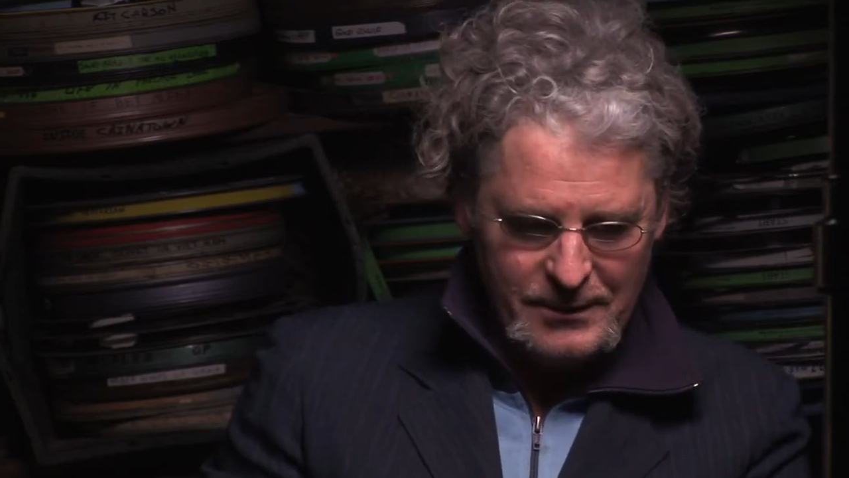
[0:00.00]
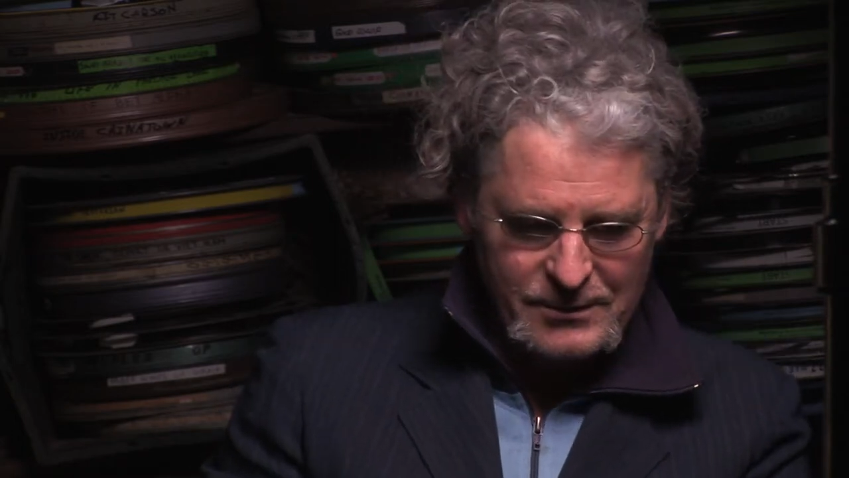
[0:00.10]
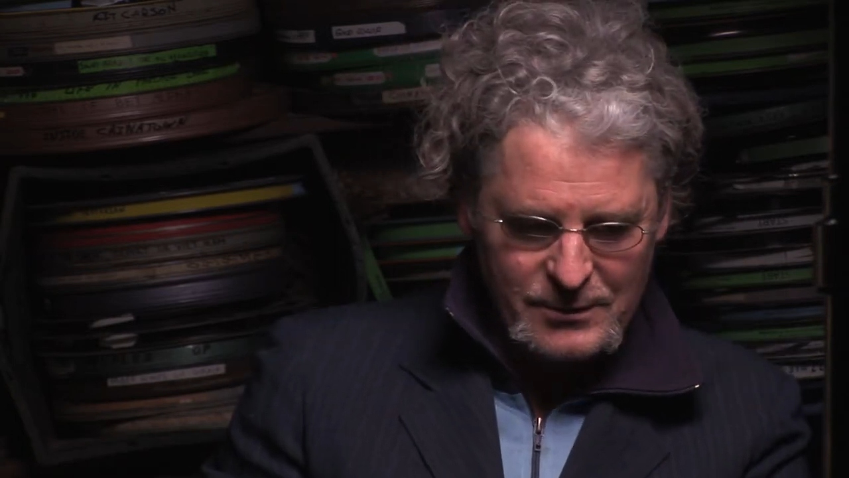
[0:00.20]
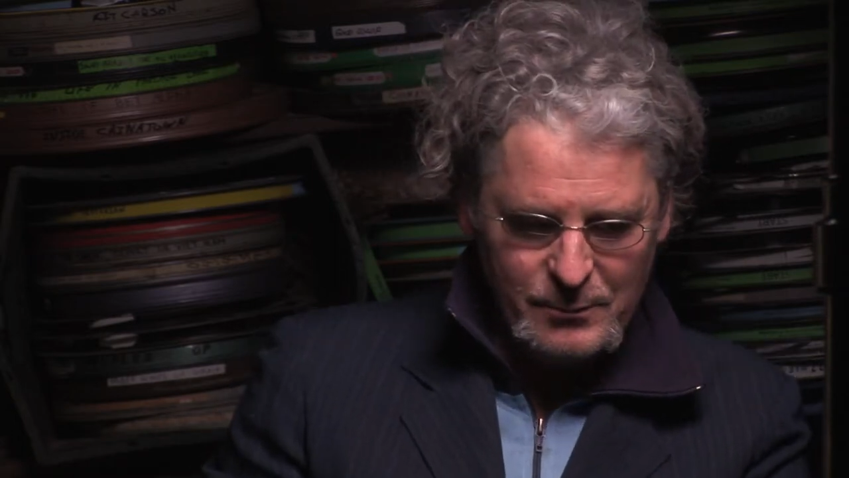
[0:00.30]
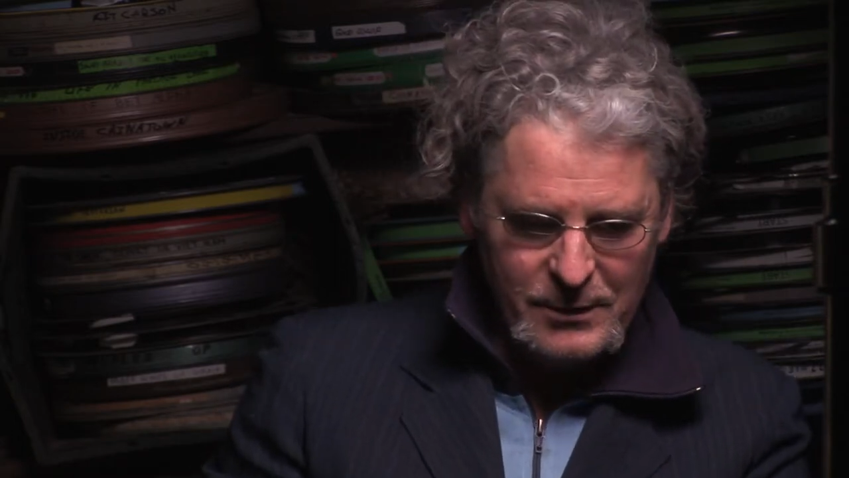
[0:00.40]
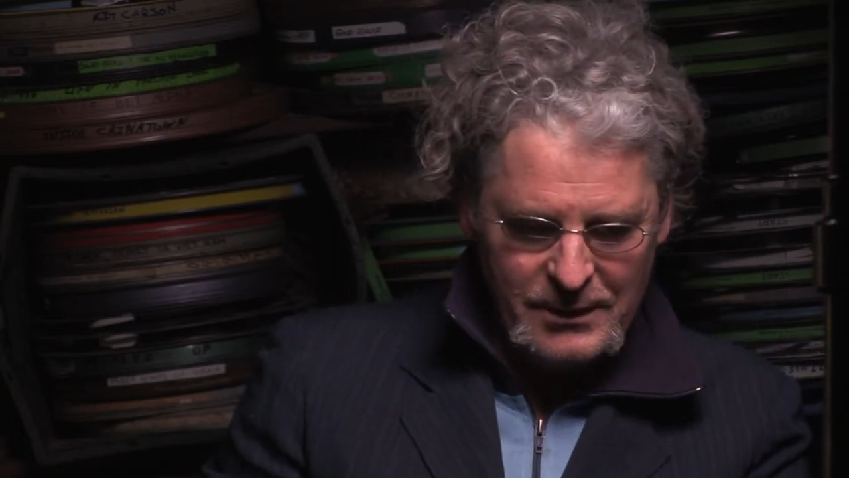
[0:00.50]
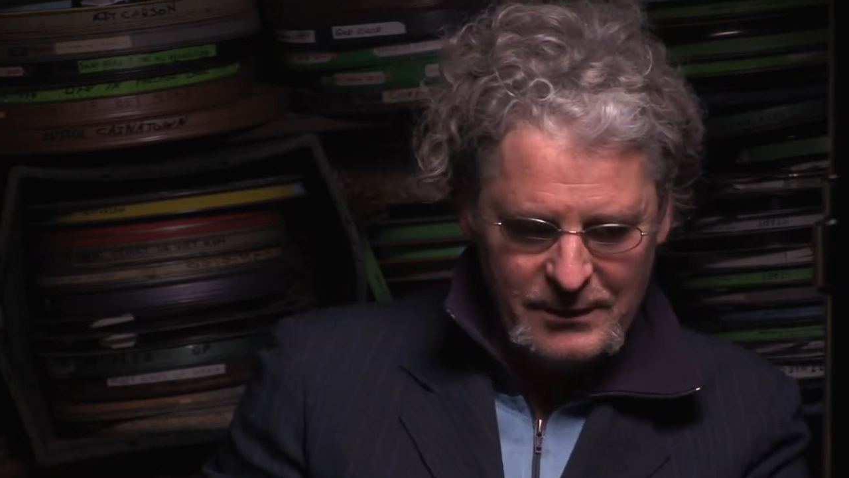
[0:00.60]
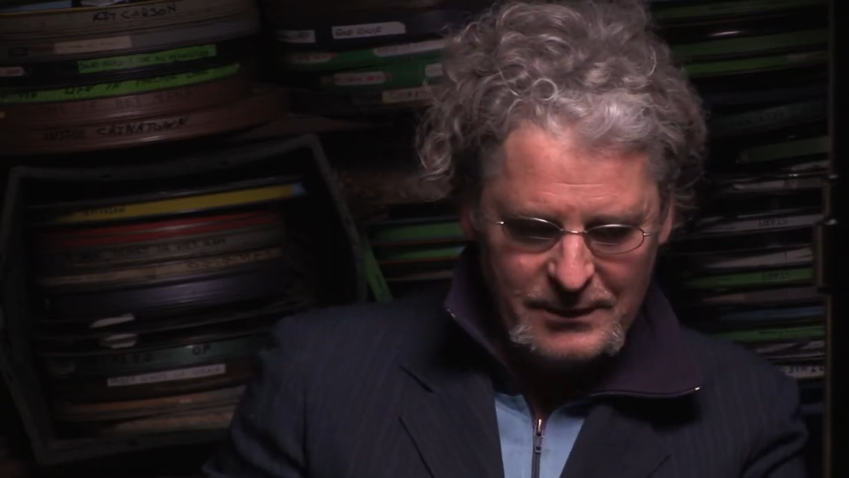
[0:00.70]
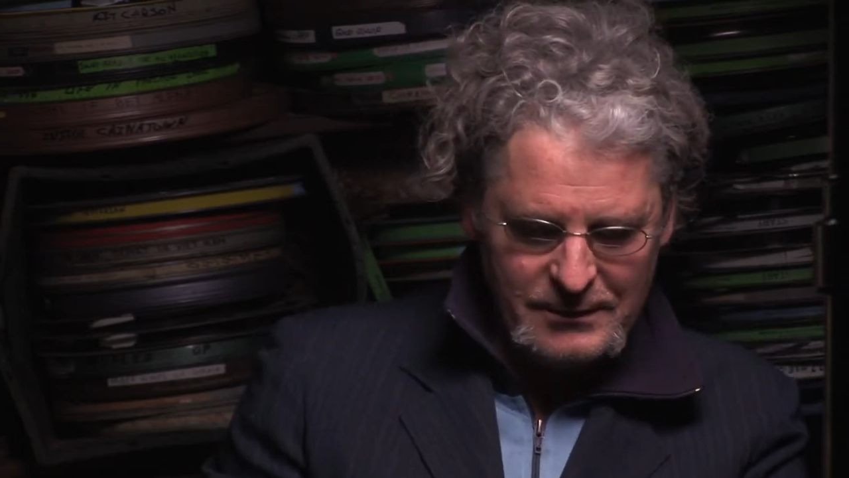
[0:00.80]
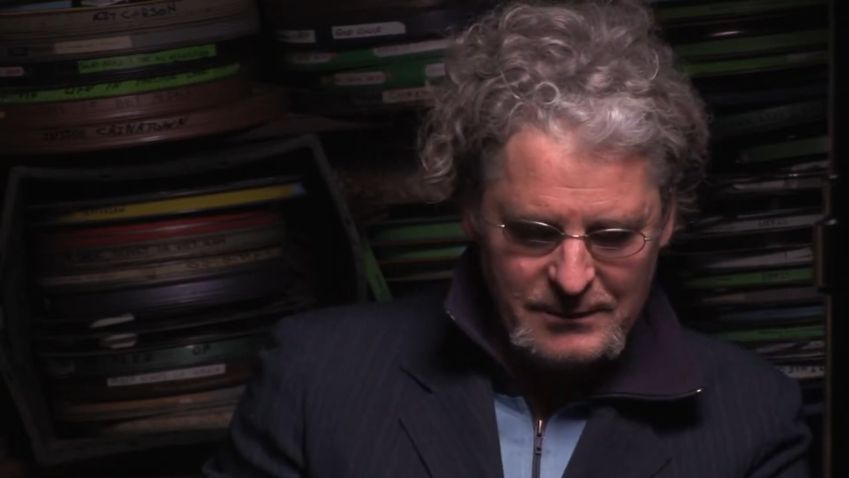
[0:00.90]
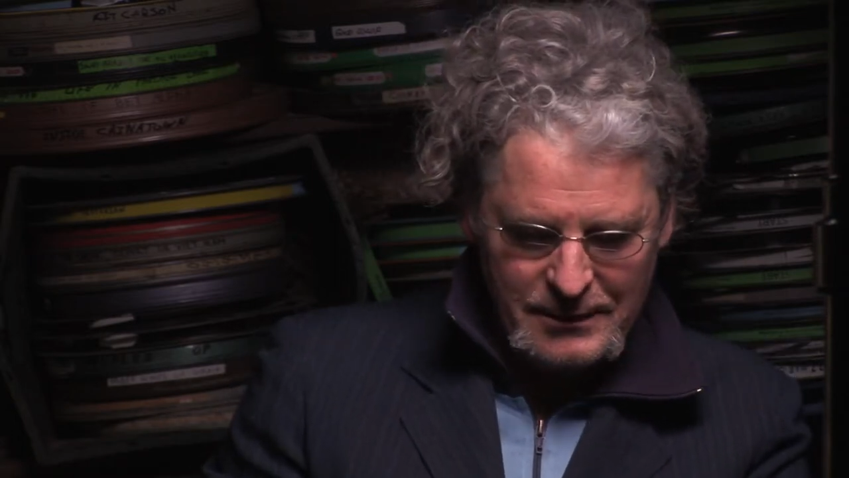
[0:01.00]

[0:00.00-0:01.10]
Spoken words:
doesn't mean that